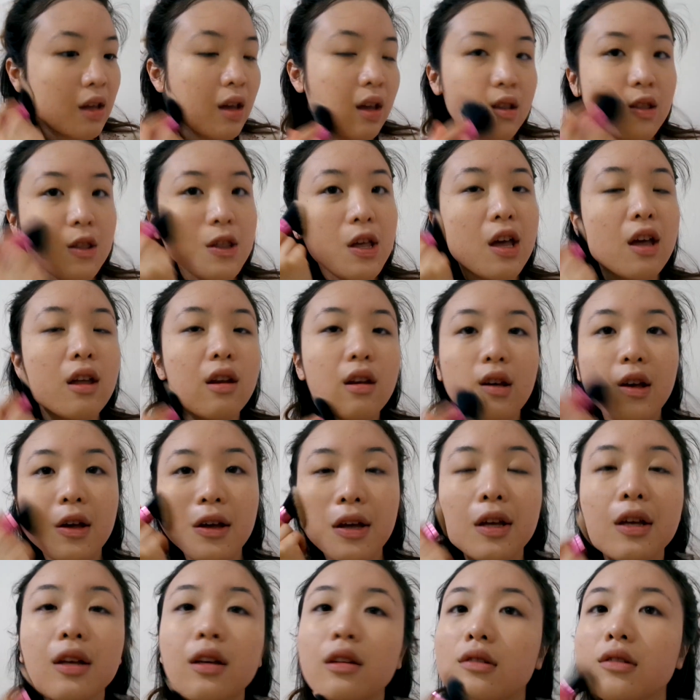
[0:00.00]
And then
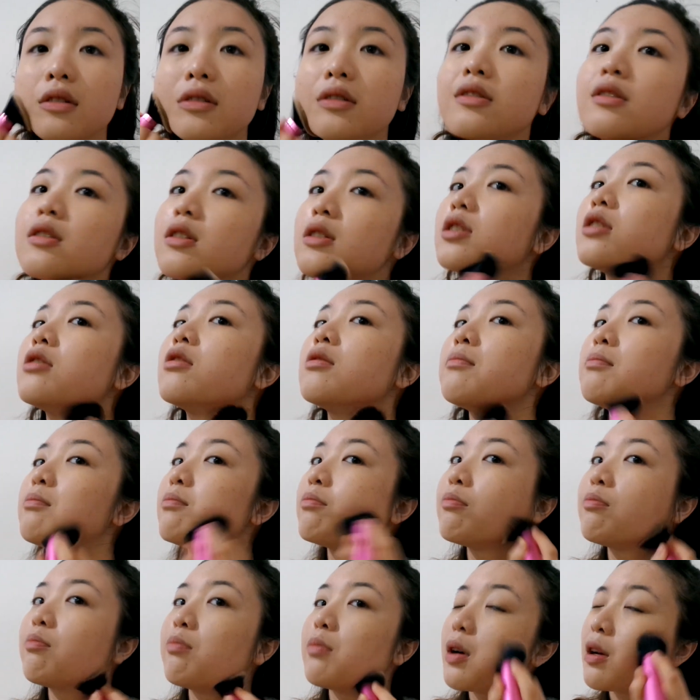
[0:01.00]
I
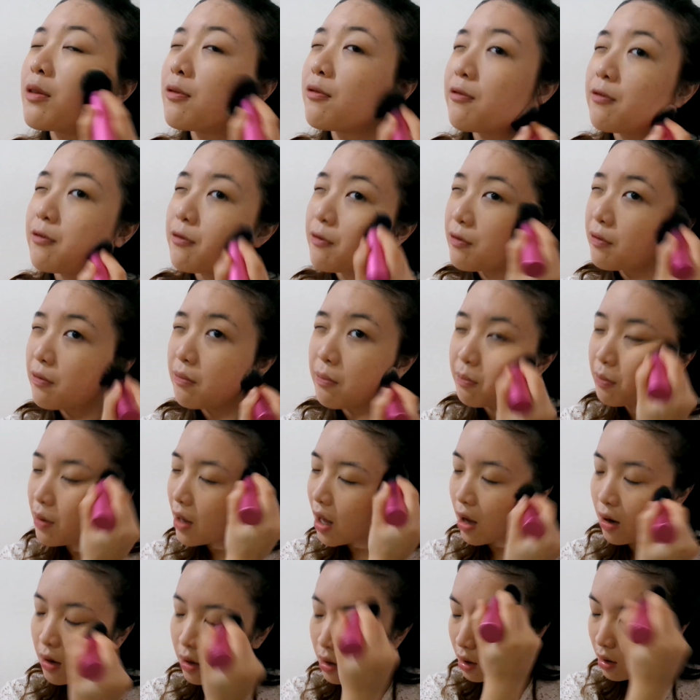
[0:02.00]
buff
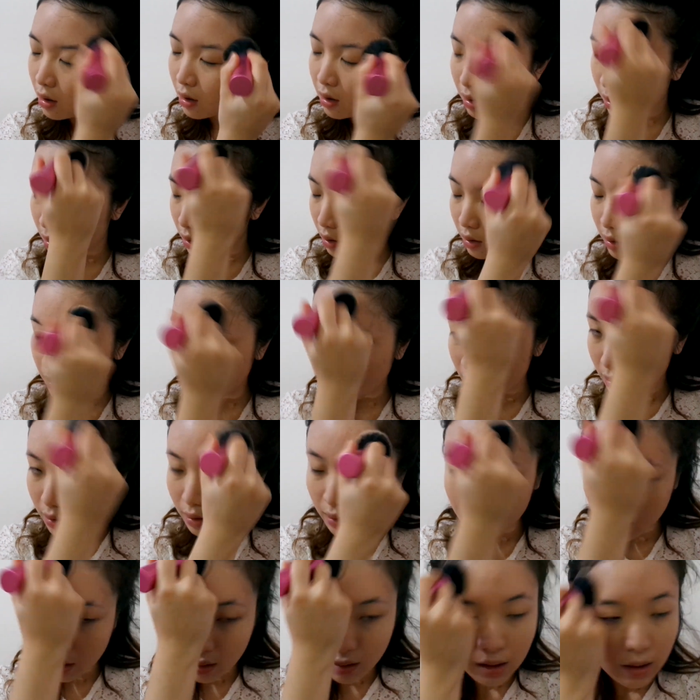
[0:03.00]
powder
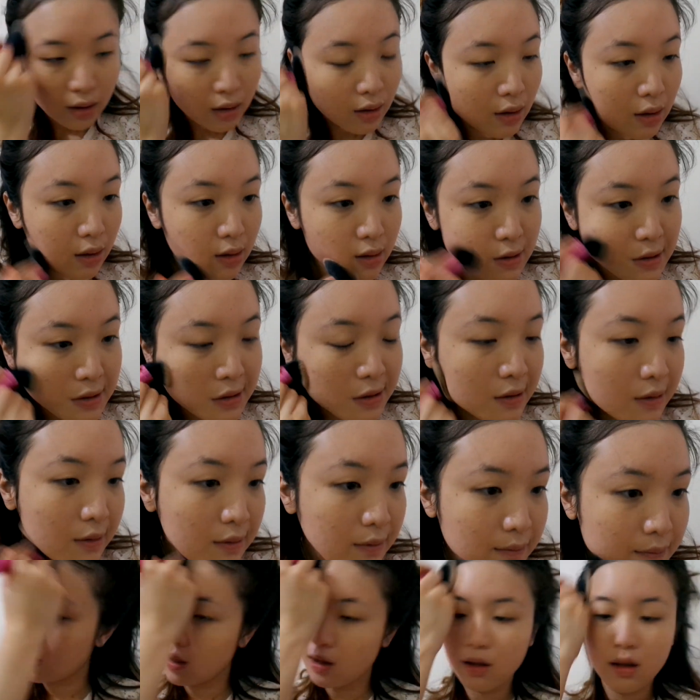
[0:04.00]
like this,
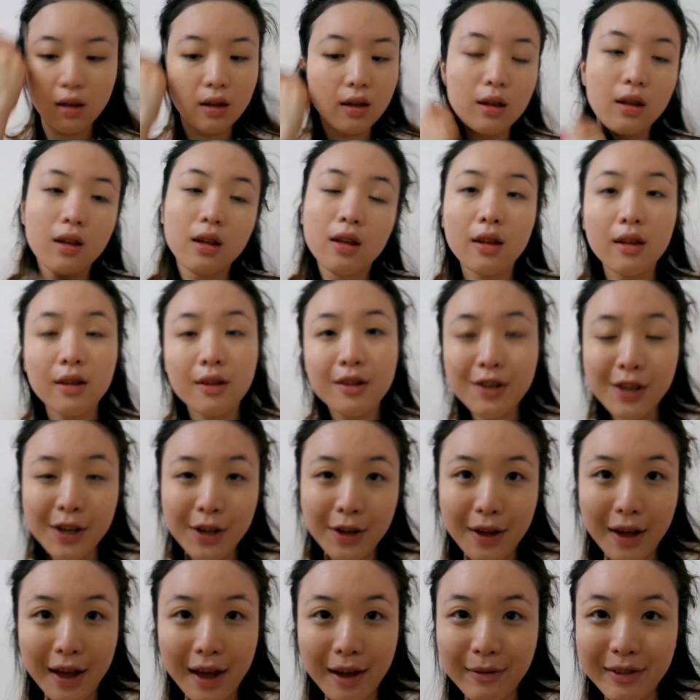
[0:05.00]
and
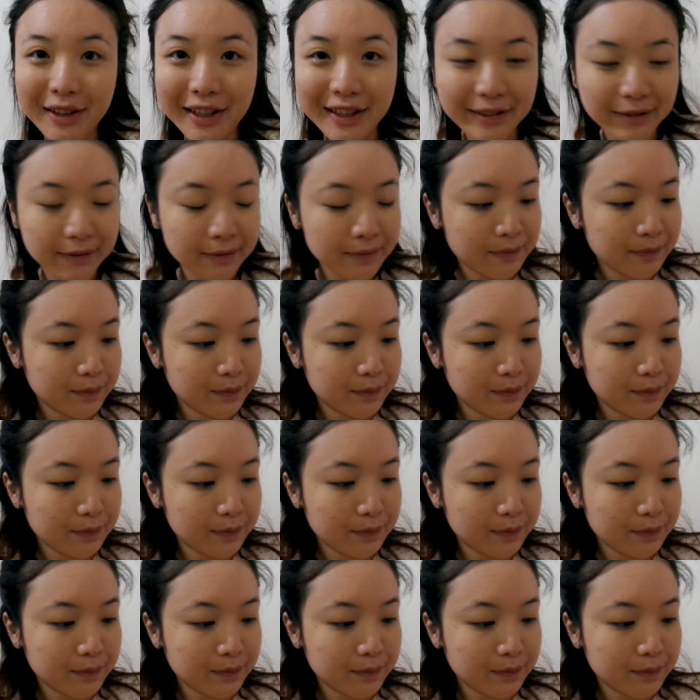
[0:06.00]
done.